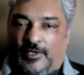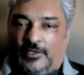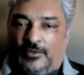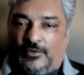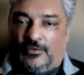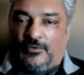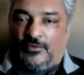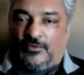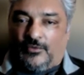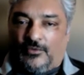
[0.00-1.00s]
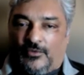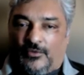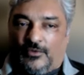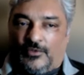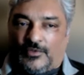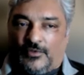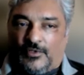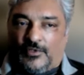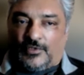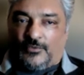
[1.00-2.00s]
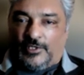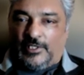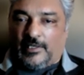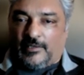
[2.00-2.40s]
Right. It's a really